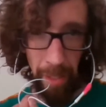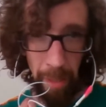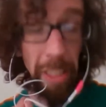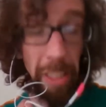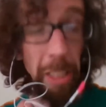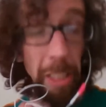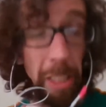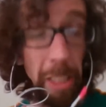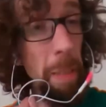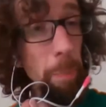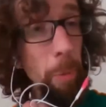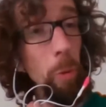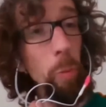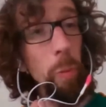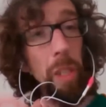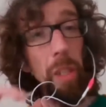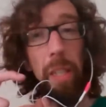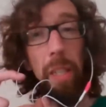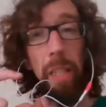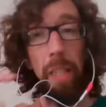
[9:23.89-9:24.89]
because people
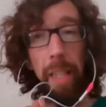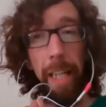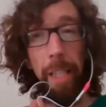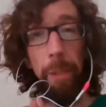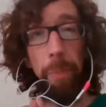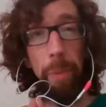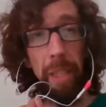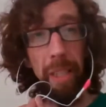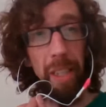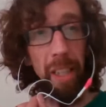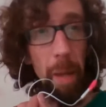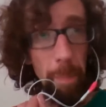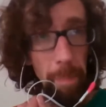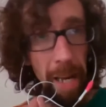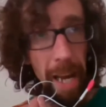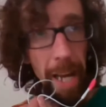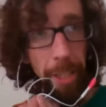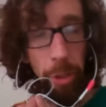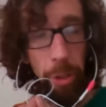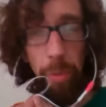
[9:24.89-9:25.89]
will engage with it, come
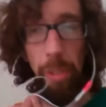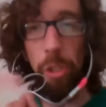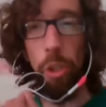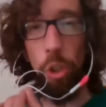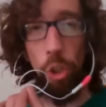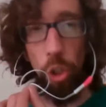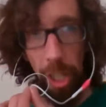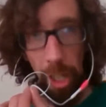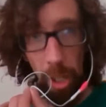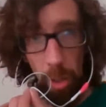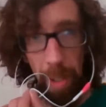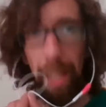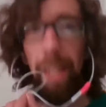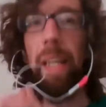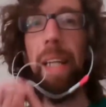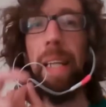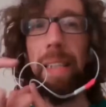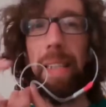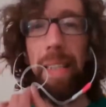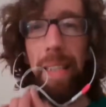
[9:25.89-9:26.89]
back to it, share it,
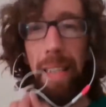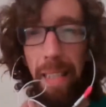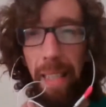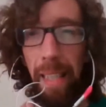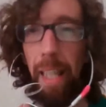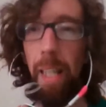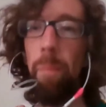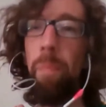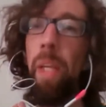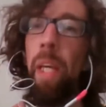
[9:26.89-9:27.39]
see it.